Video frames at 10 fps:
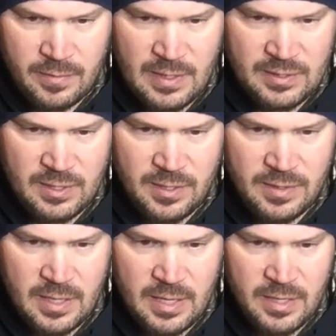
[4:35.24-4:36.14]
that's
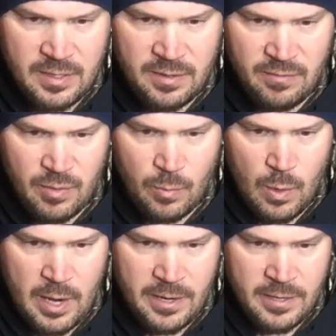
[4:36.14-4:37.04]
on the end of the
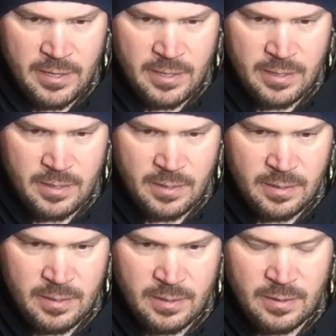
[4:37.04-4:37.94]
wire.
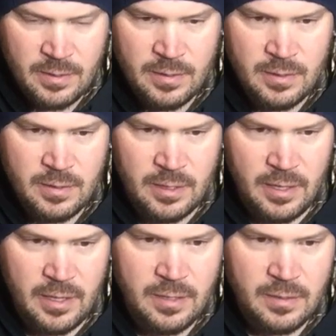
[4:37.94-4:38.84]

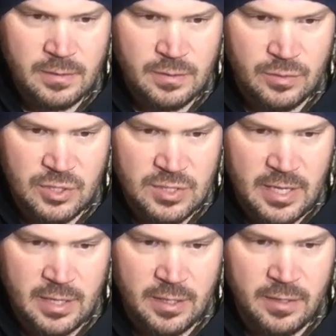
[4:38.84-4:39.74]
Okay, so it's just
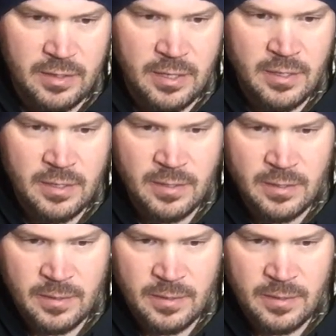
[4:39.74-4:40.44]
hanging on there.